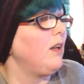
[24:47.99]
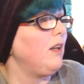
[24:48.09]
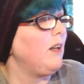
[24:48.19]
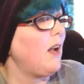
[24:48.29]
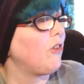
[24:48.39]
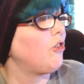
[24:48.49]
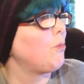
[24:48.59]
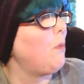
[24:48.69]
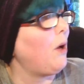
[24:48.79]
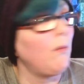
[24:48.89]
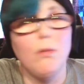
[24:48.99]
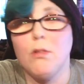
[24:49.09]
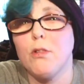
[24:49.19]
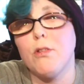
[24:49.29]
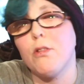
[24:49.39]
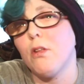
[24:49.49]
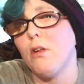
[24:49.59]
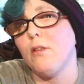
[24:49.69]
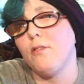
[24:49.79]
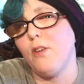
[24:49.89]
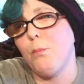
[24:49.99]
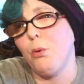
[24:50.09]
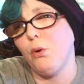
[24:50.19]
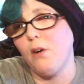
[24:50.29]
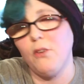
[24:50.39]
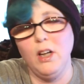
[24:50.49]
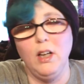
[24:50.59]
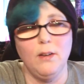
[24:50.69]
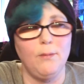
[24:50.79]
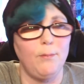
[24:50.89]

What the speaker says: next month, February,